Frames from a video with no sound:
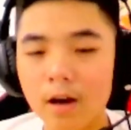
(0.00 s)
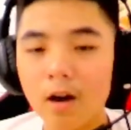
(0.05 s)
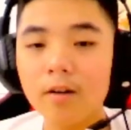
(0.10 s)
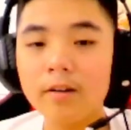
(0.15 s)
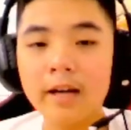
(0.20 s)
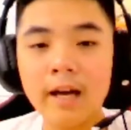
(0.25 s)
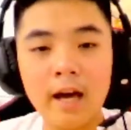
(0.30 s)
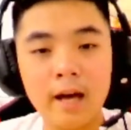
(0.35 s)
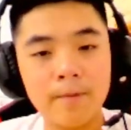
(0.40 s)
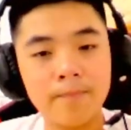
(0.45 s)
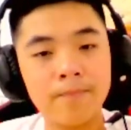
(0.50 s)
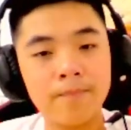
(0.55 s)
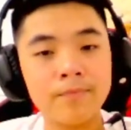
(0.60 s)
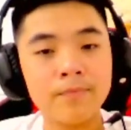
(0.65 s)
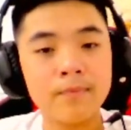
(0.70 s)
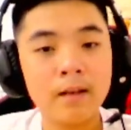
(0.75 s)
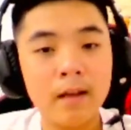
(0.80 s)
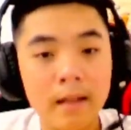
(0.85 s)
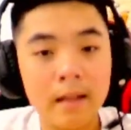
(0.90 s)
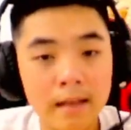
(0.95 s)
Okay,
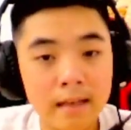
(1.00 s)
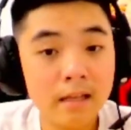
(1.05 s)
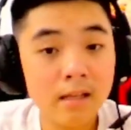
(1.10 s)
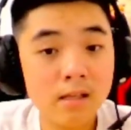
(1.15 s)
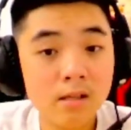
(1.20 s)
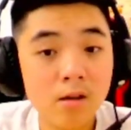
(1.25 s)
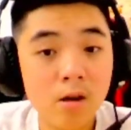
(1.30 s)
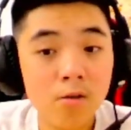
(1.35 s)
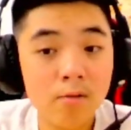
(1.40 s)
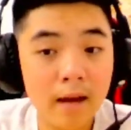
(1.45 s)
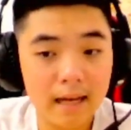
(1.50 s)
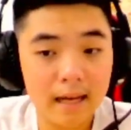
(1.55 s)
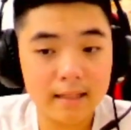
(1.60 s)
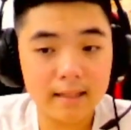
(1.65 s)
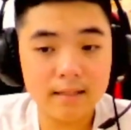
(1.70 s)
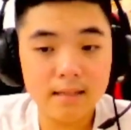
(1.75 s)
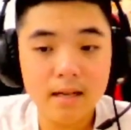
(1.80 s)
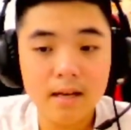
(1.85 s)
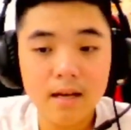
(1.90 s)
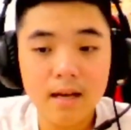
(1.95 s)
let's go
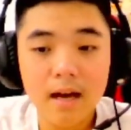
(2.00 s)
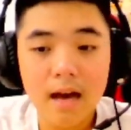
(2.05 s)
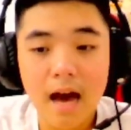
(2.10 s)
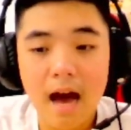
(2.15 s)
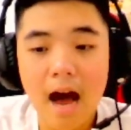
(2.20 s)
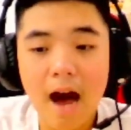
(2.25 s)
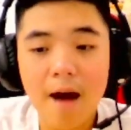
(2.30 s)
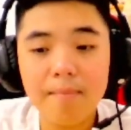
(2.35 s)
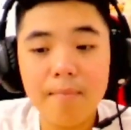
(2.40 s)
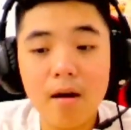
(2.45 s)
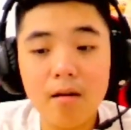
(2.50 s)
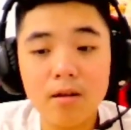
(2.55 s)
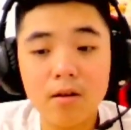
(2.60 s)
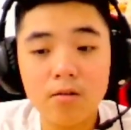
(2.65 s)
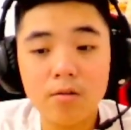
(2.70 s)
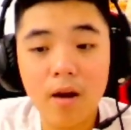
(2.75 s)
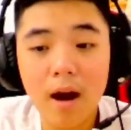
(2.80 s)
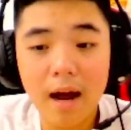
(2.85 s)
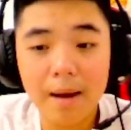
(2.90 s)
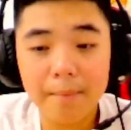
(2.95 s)
next. About the
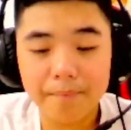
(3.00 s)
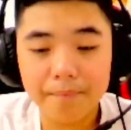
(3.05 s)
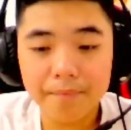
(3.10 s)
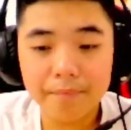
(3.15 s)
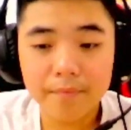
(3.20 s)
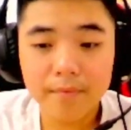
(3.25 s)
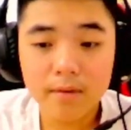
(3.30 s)
crime.